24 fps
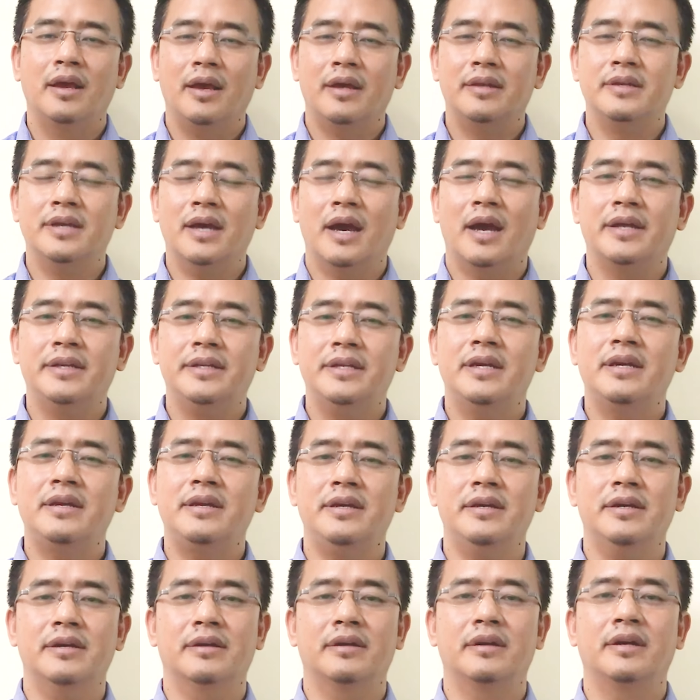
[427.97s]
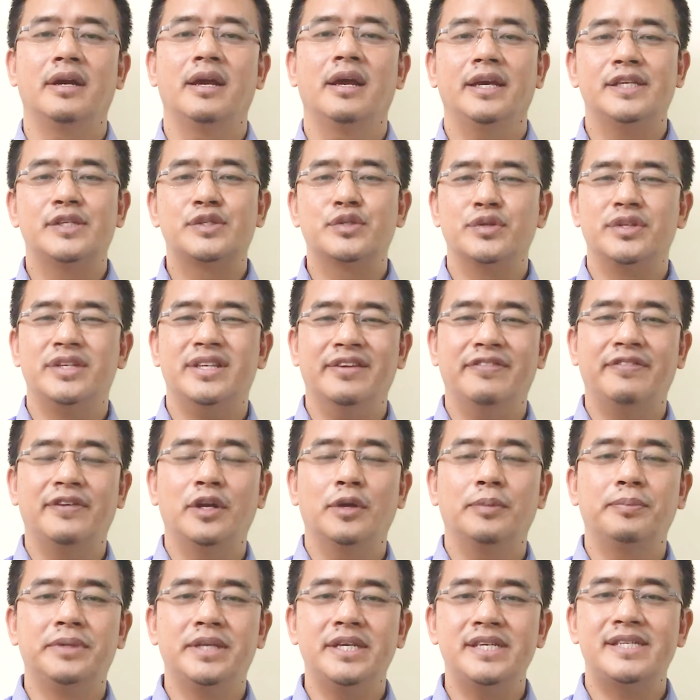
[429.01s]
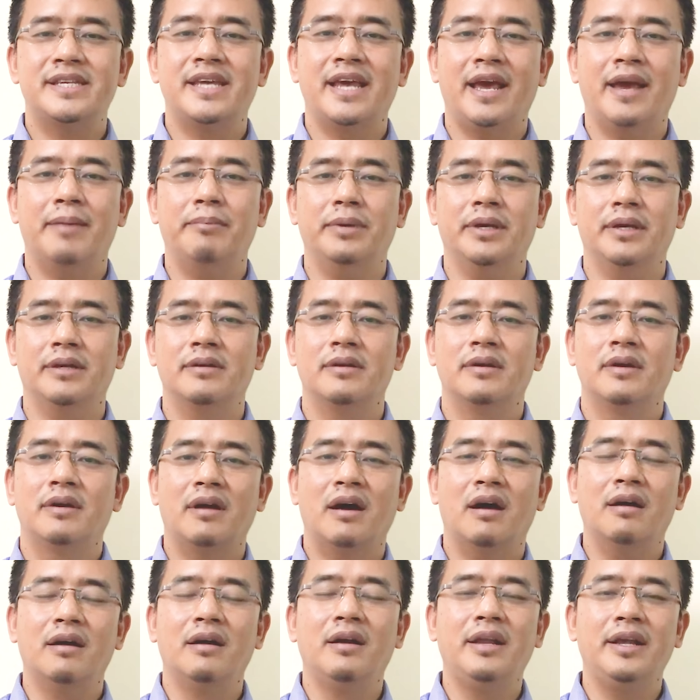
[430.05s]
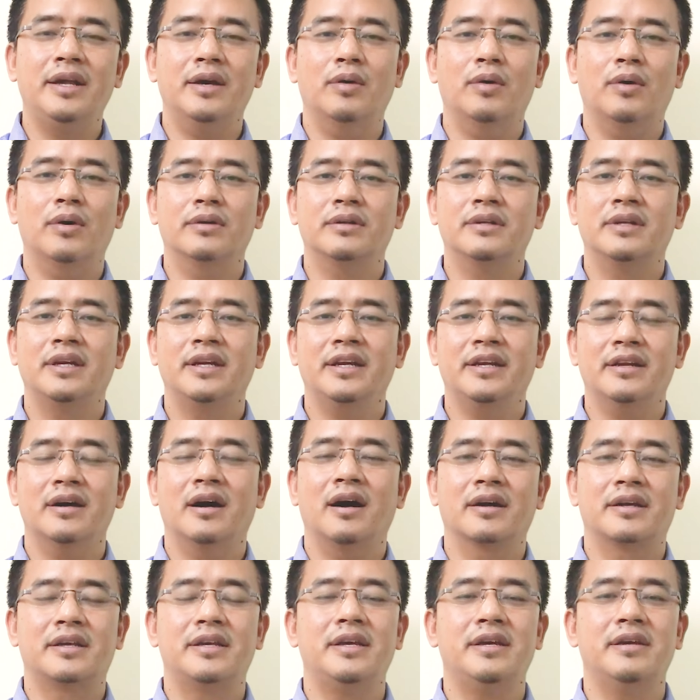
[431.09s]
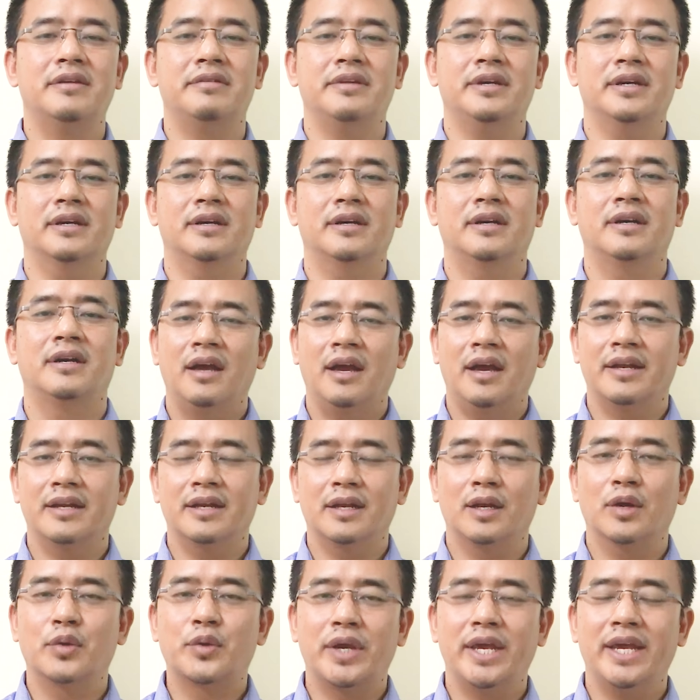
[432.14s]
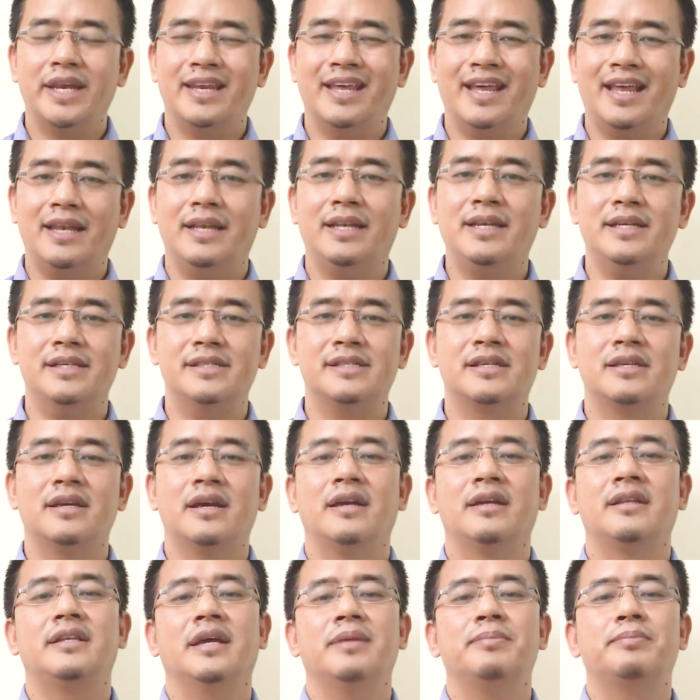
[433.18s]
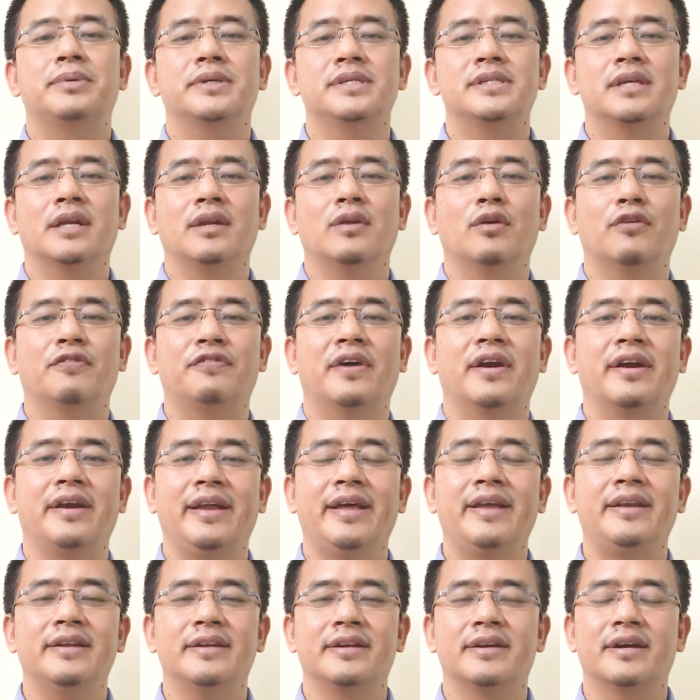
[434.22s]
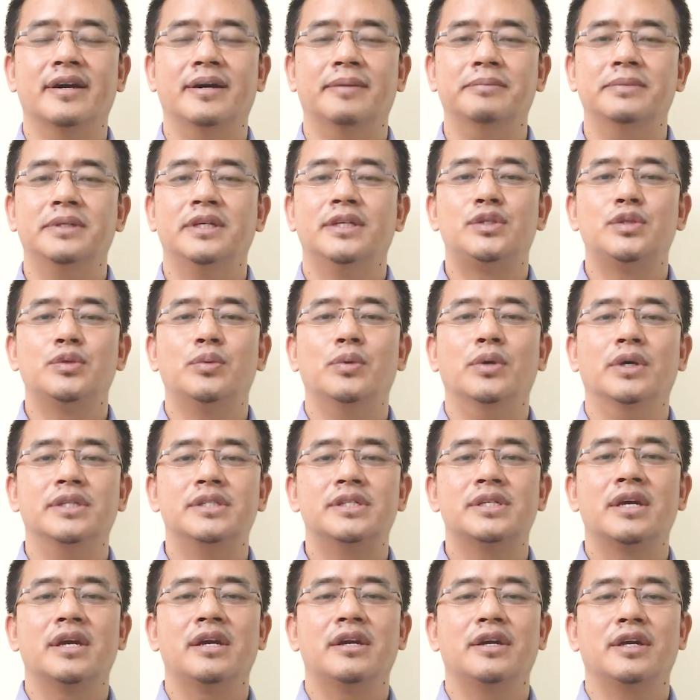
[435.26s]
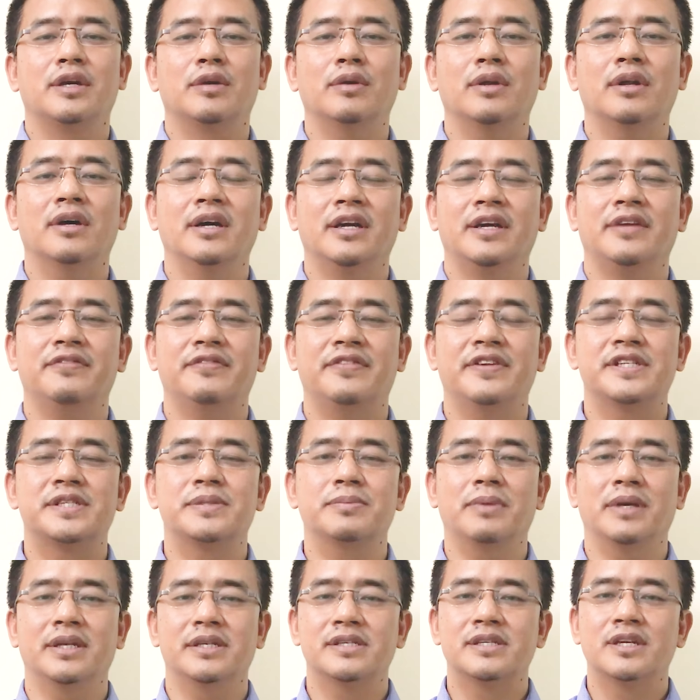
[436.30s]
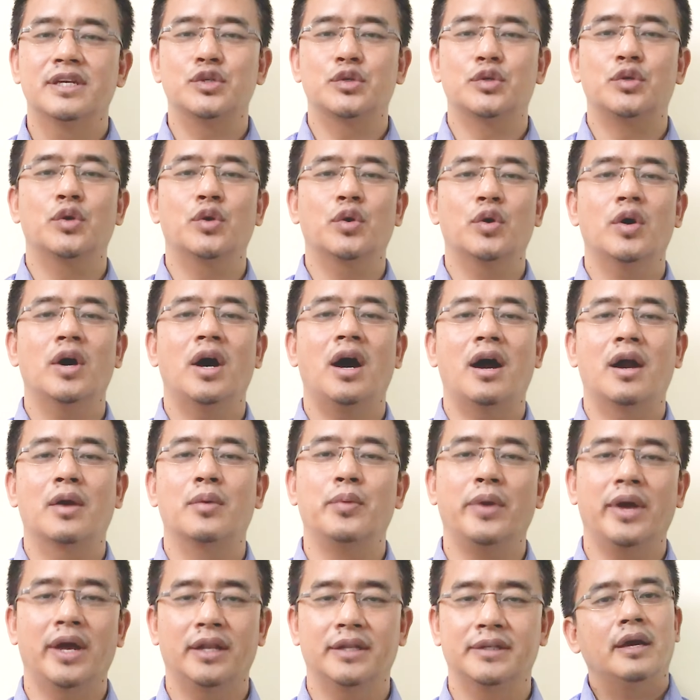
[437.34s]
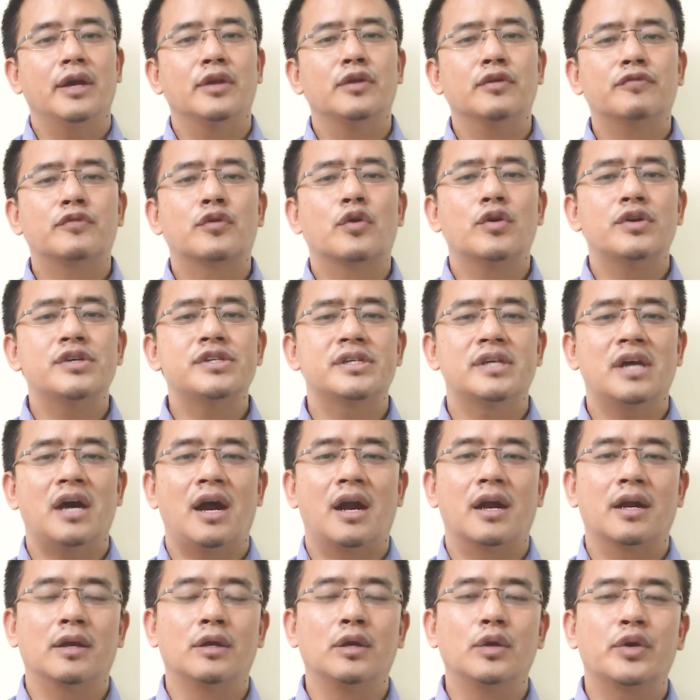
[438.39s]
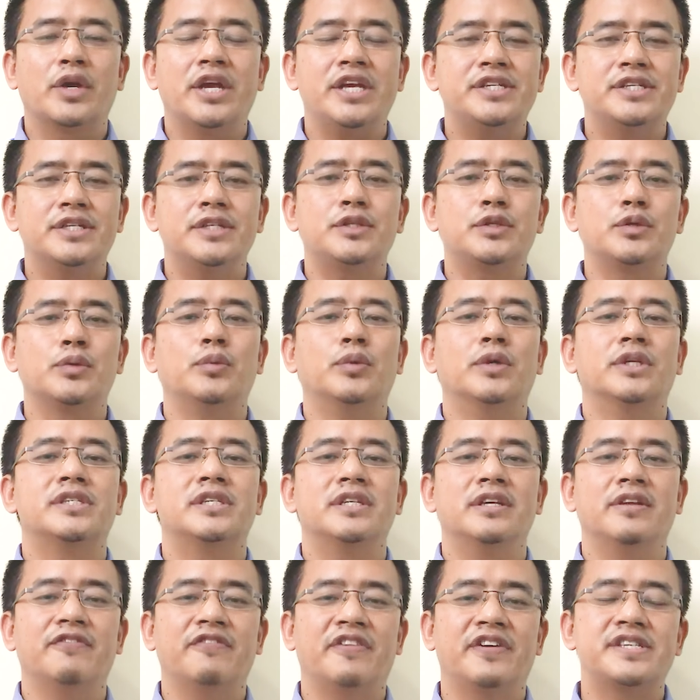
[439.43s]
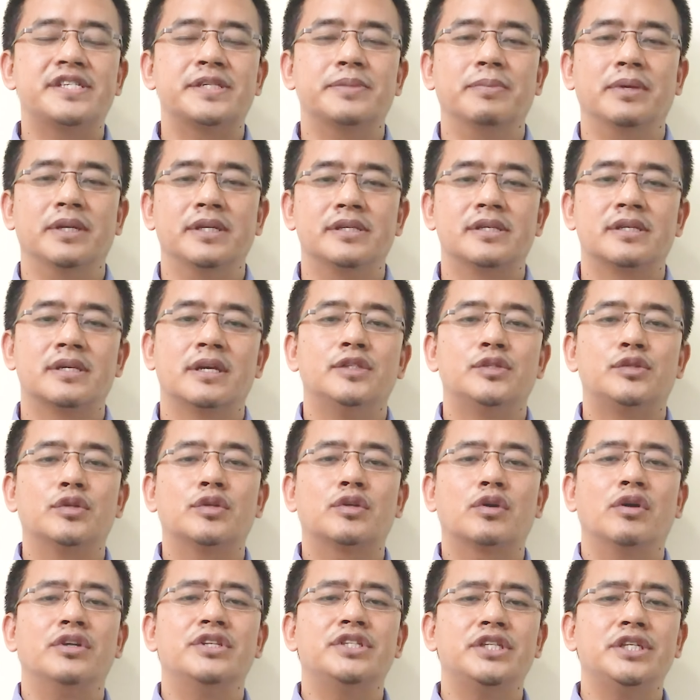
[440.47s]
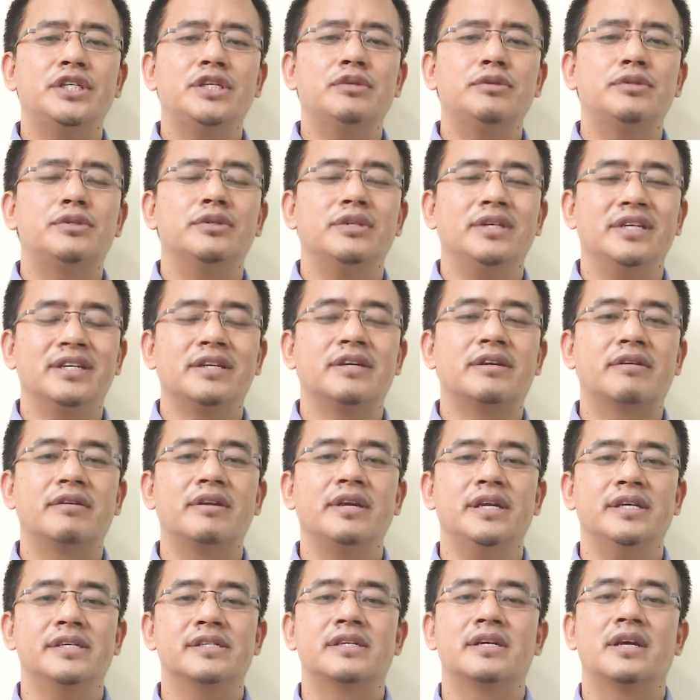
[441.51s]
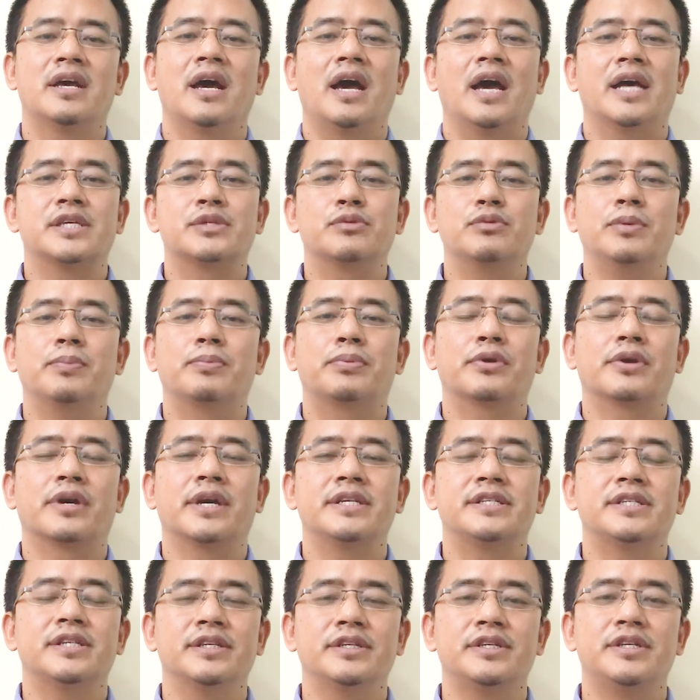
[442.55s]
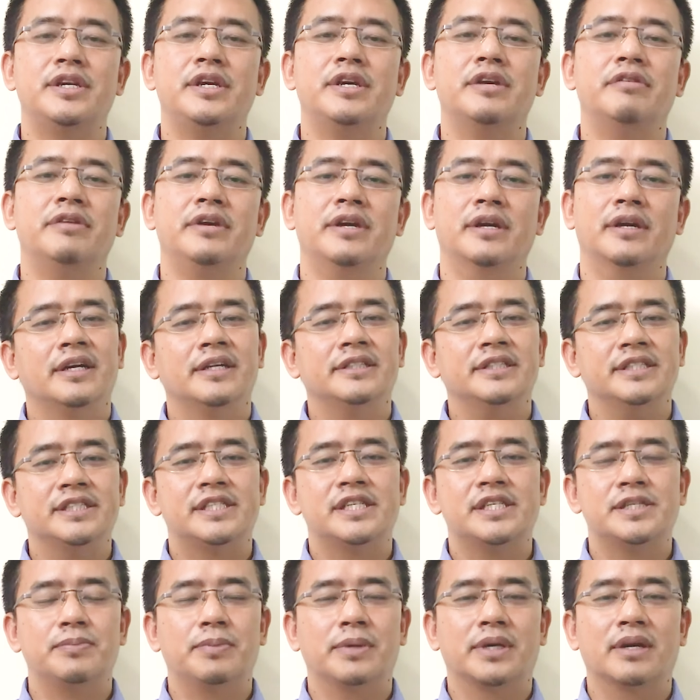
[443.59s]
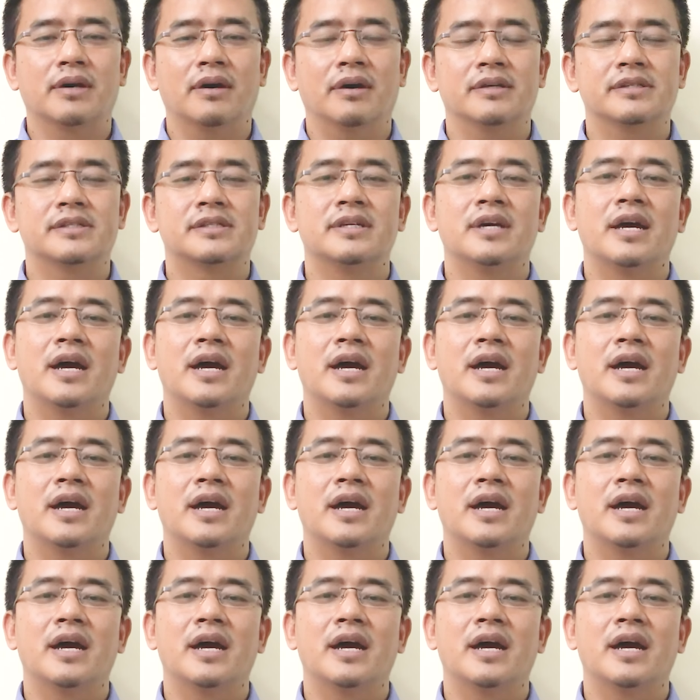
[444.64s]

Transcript: And the idea here is to develop this habit early on in our career and allocate at least 10% of our net income towards regular investments to grow our wealth. And of course, our allocation towards investments should continue to increase as we progress in career. This is because,